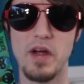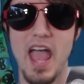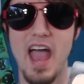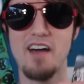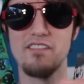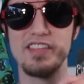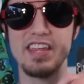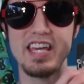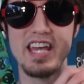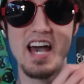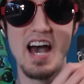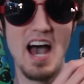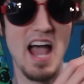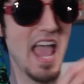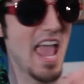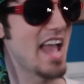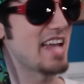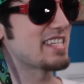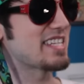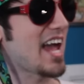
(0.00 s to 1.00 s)
we have the
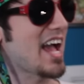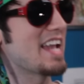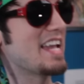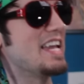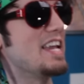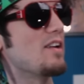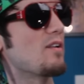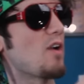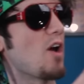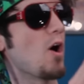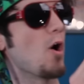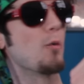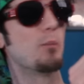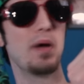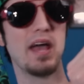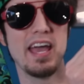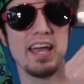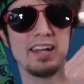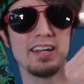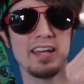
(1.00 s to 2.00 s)
anti-hero
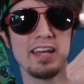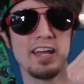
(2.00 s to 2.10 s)
pin